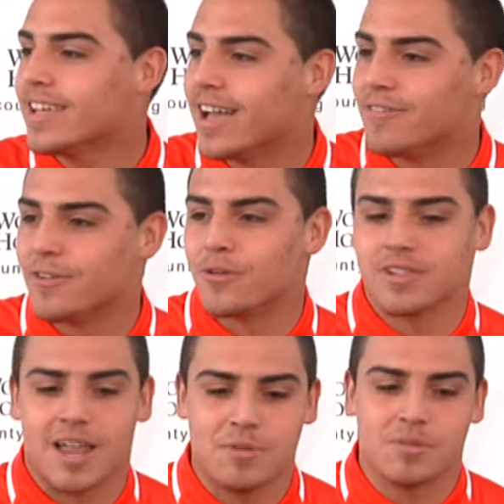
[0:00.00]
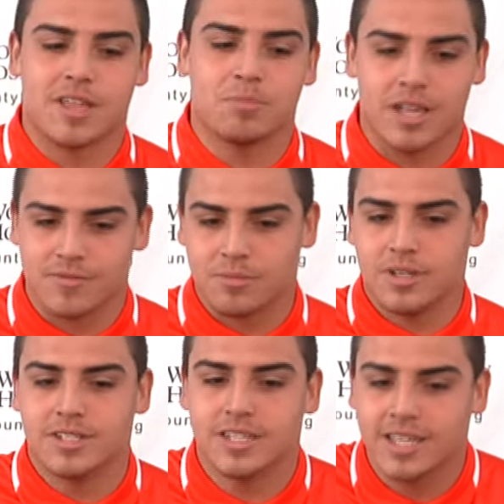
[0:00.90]
I've known a lot of people that played for
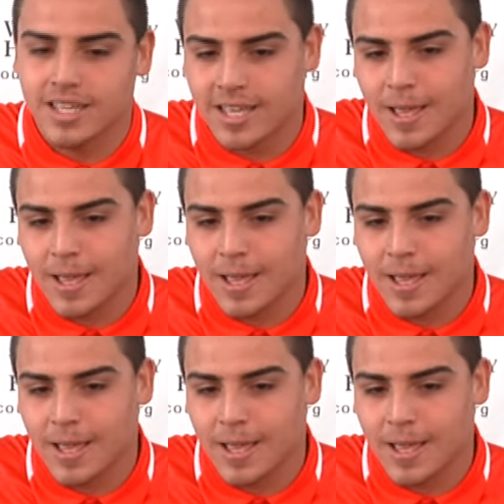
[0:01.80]
BG,